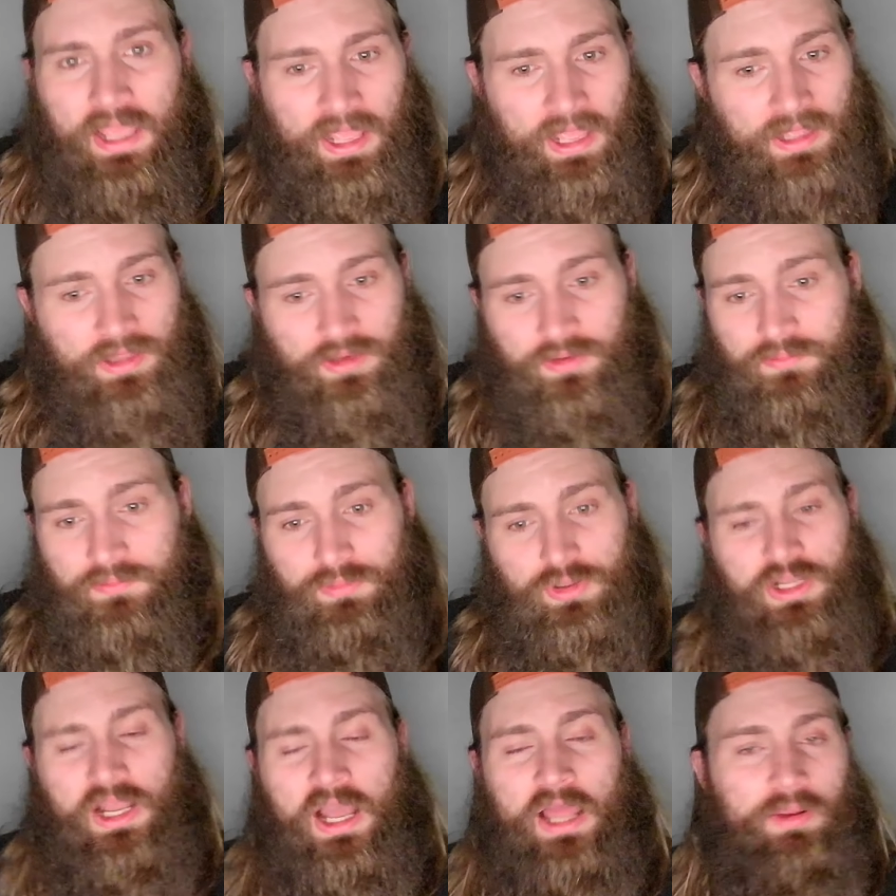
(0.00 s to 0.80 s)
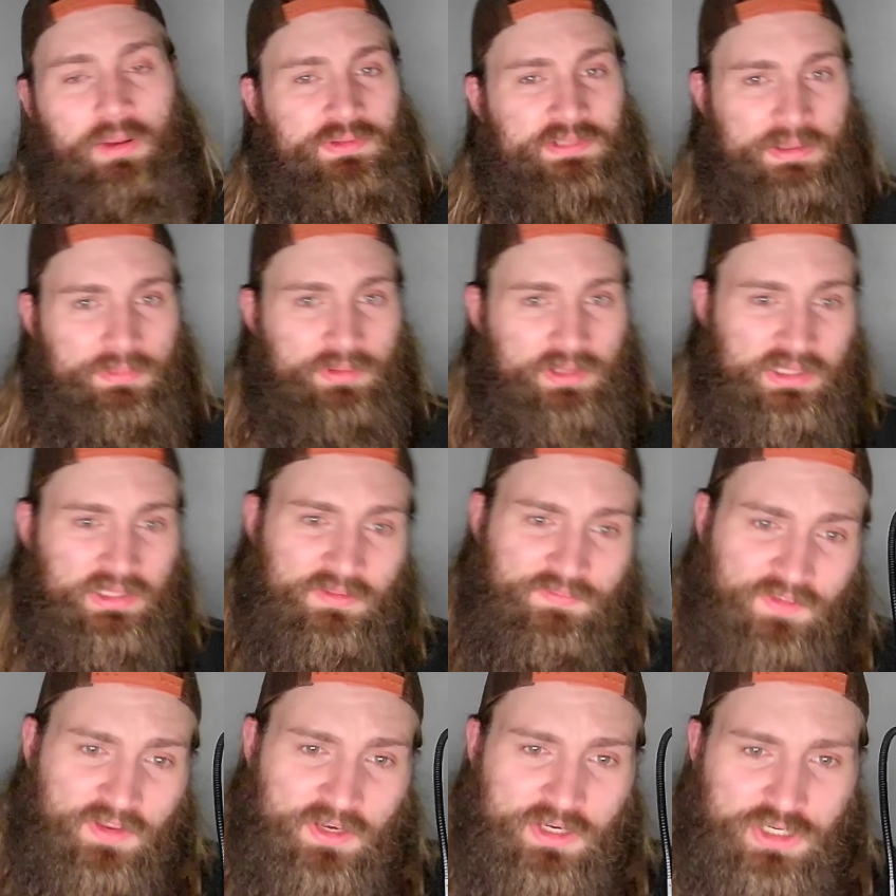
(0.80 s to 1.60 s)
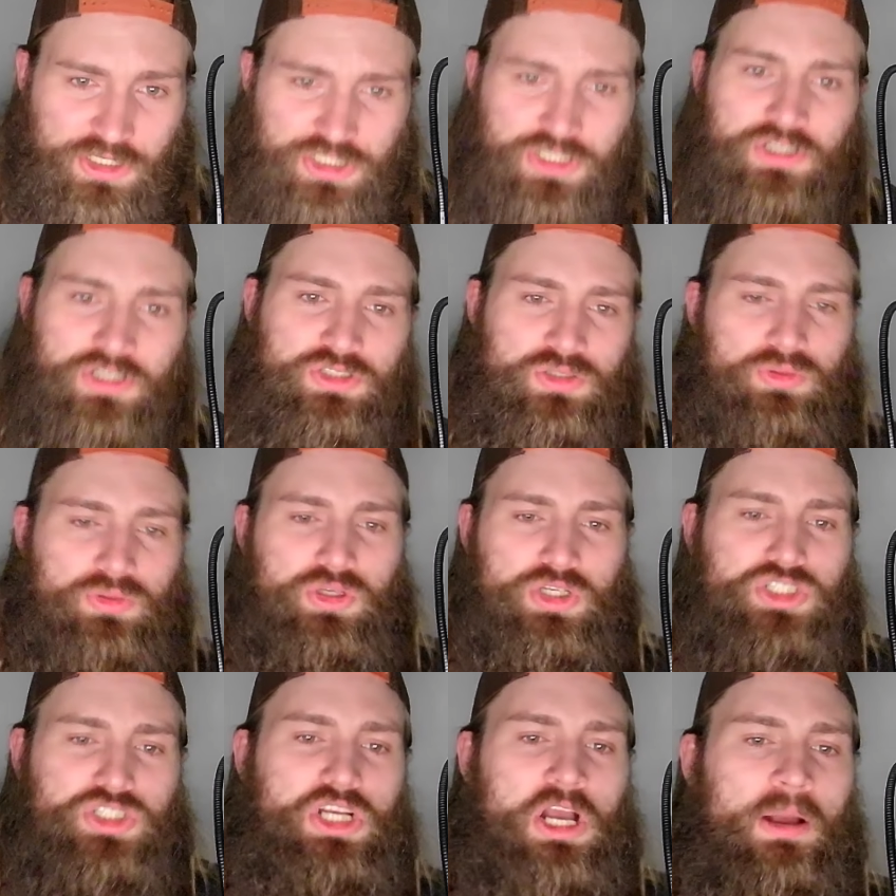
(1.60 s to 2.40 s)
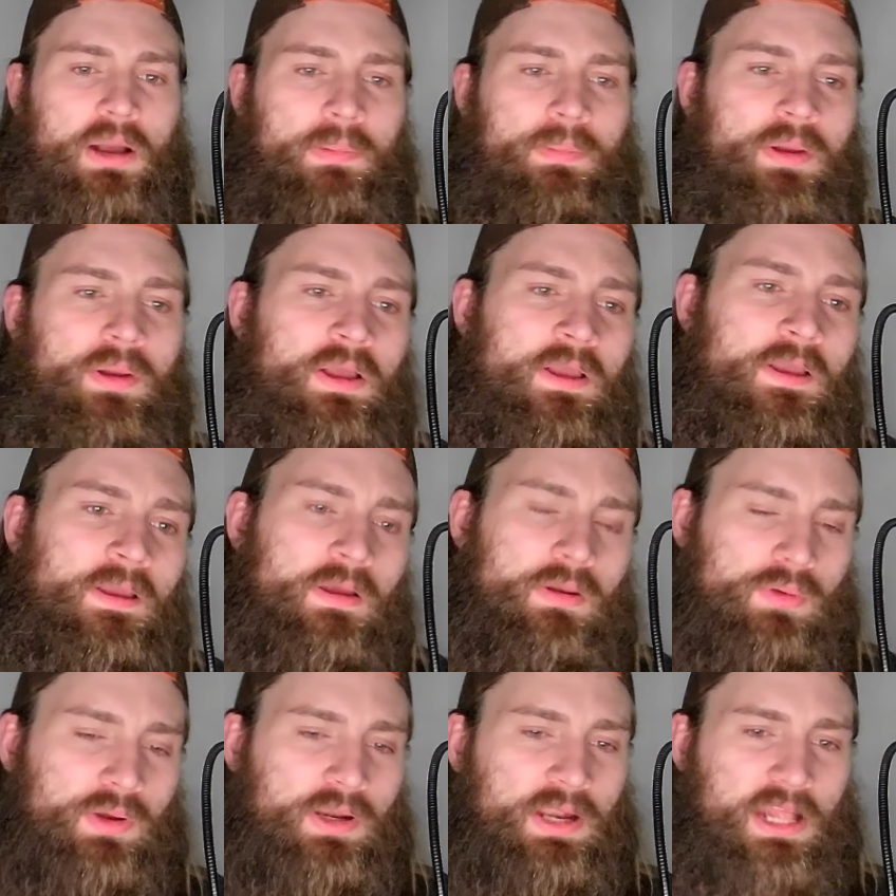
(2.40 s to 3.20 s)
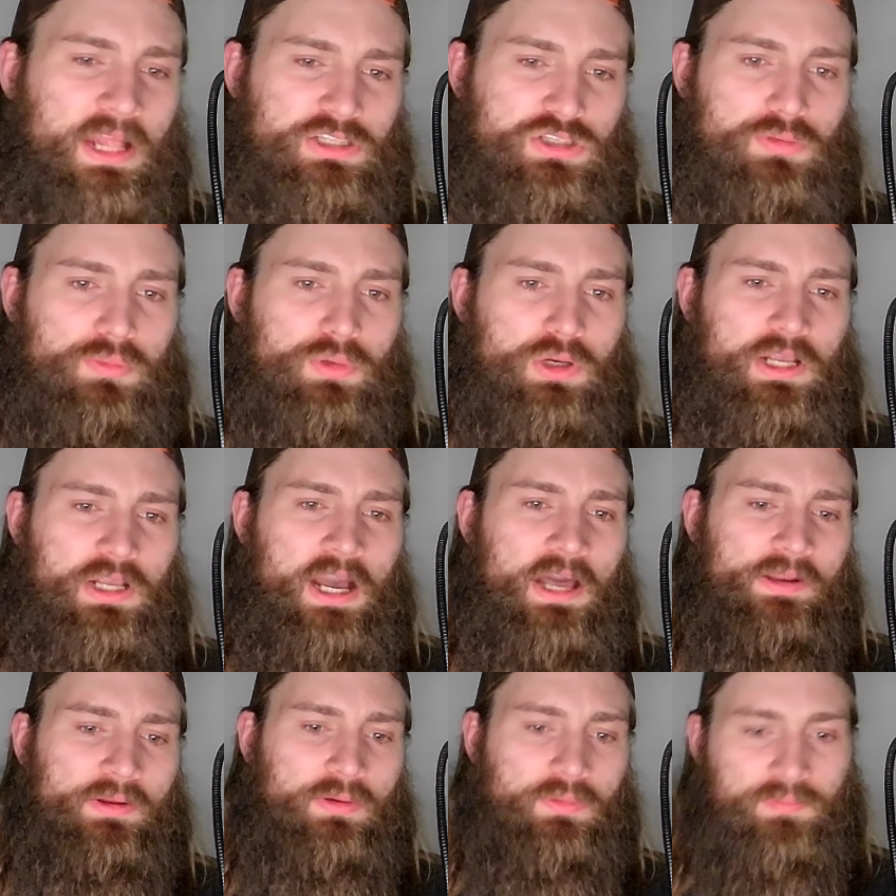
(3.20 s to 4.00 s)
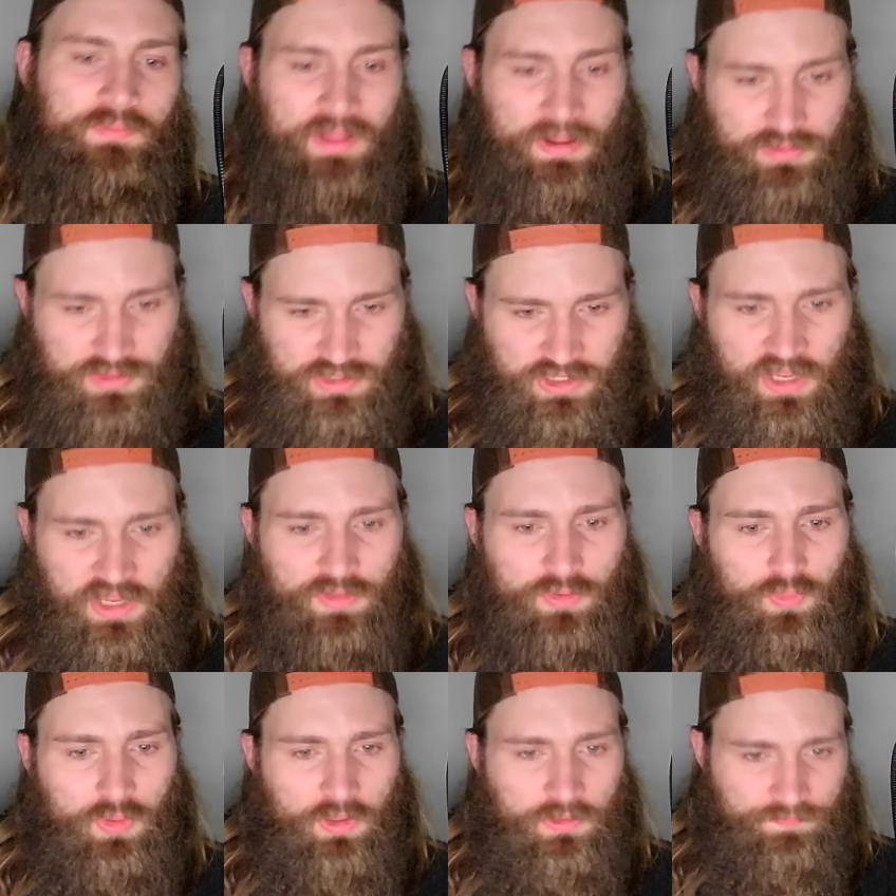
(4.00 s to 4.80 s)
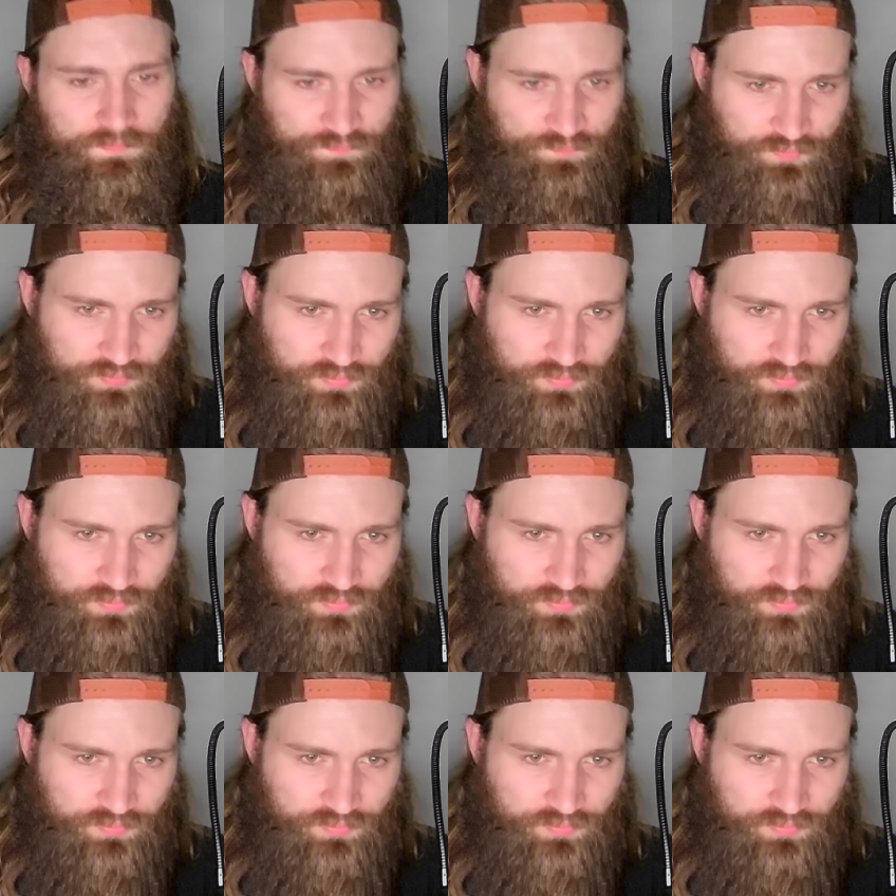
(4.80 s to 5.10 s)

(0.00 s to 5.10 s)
And Marcano was able to get the finish. So good job, Renato Marcano. That was another one.